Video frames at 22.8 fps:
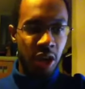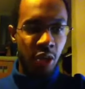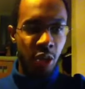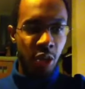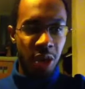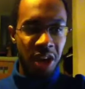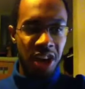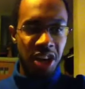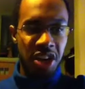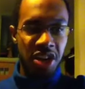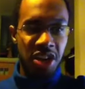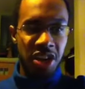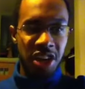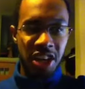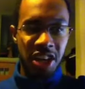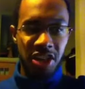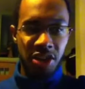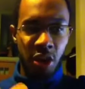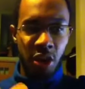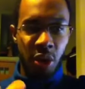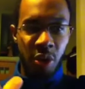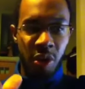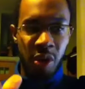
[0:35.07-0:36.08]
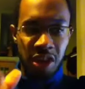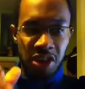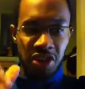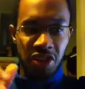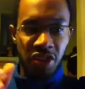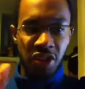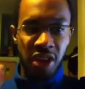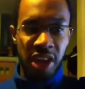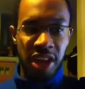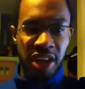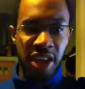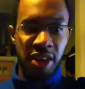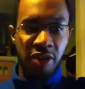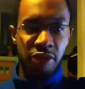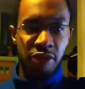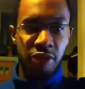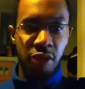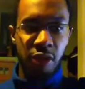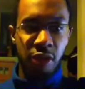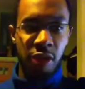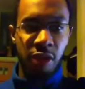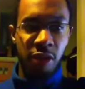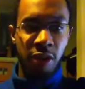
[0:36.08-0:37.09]
which is already slated
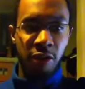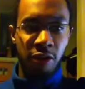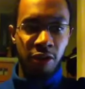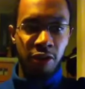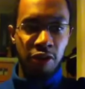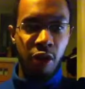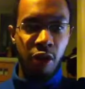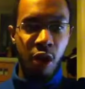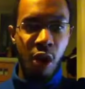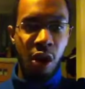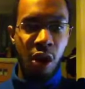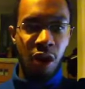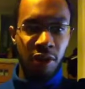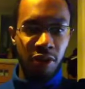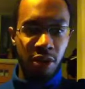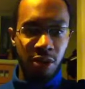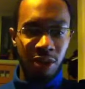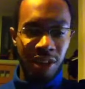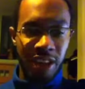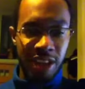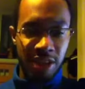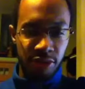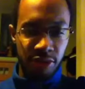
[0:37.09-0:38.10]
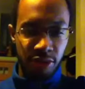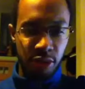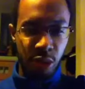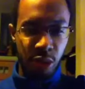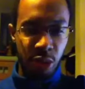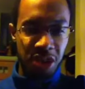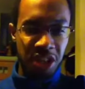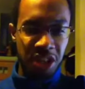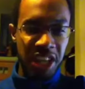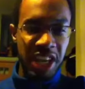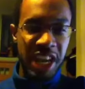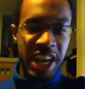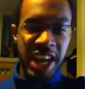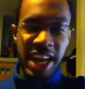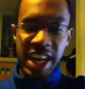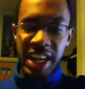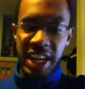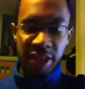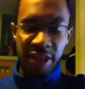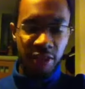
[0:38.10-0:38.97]
for fall of 2014.